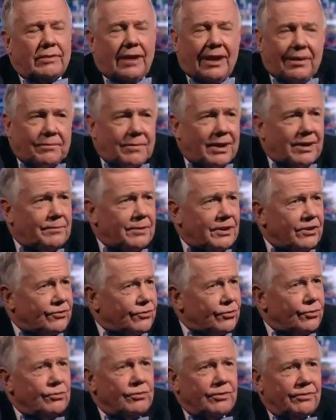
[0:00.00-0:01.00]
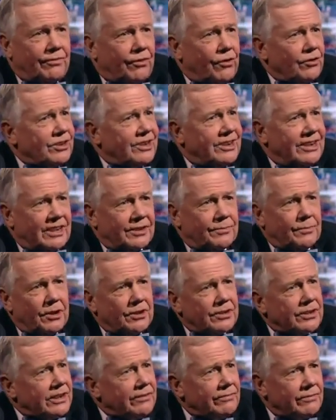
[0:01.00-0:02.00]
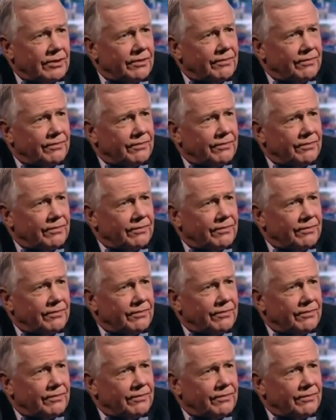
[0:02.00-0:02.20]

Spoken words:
Well, that may be true the first 6 months,